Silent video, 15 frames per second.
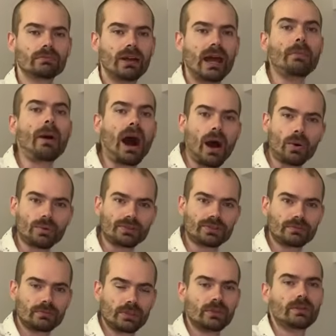amount
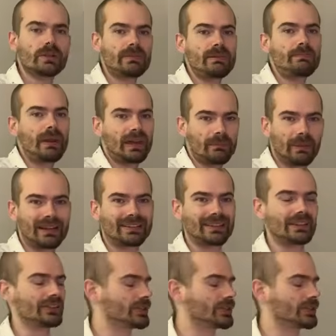you will be paying monthly.